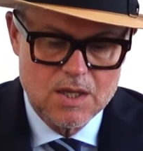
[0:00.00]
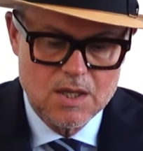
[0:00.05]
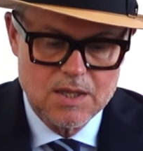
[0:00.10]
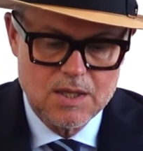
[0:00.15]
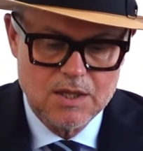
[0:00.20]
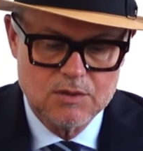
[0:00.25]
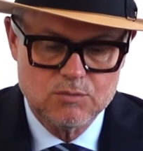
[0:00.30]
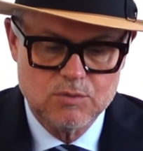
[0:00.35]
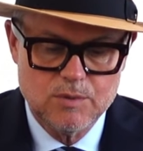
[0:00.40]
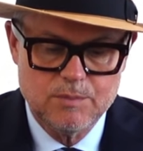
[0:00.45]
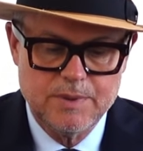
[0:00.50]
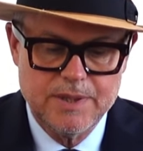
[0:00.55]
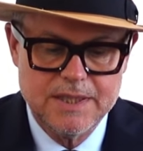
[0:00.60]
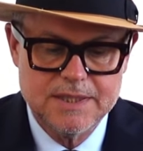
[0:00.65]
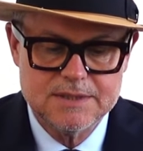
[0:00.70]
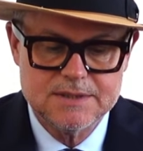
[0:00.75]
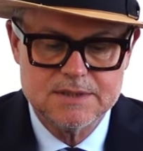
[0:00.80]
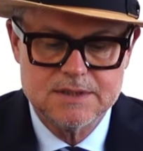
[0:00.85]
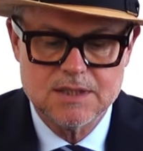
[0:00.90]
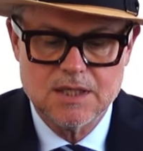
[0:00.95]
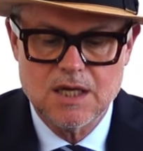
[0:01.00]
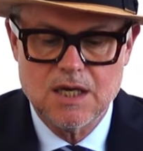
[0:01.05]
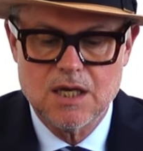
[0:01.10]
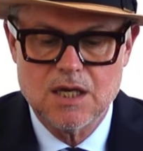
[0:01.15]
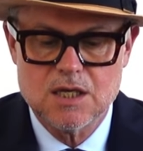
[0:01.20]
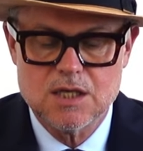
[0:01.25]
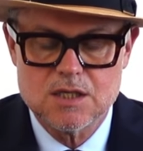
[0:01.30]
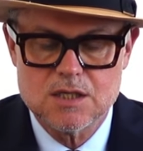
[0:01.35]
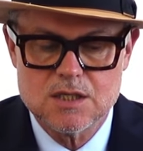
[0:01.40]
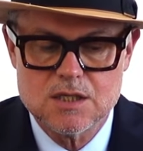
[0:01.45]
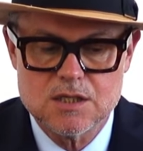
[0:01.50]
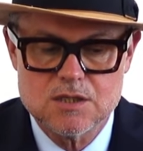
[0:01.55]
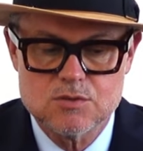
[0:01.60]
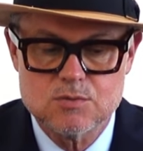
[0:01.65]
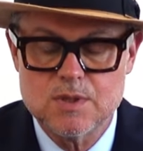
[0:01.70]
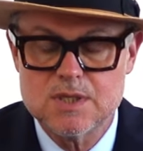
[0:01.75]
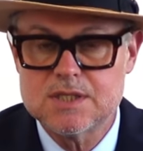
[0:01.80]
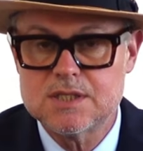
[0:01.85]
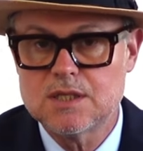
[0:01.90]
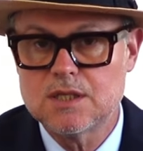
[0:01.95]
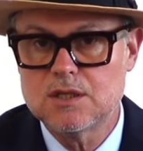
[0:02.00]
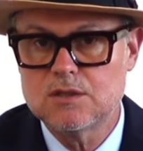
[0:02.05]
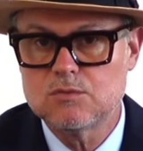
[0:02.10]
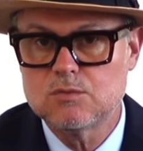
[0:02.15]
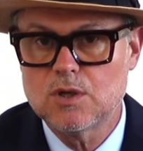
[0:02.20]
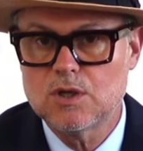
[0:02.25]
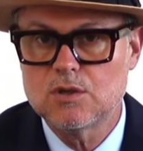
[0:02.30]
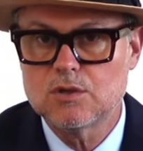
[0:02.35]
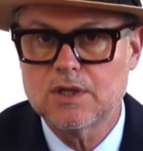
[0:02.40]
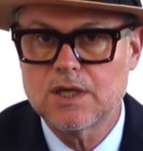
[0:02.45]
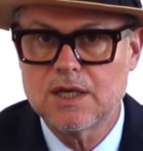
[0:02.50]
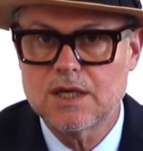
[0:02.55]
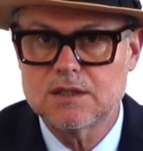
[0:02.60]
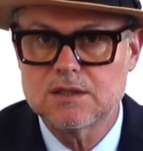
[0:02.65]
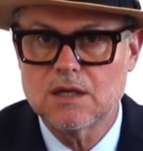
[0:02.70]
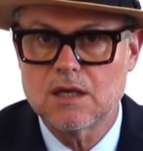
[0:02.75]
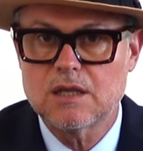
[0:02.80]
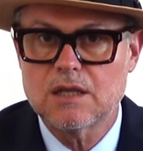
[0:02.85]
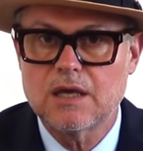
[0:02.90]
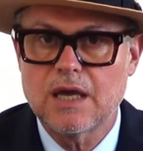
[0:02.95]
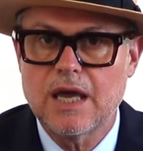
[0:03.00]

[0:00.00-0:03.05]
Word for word: that will be it. And uh, Switzerland, we're looking at other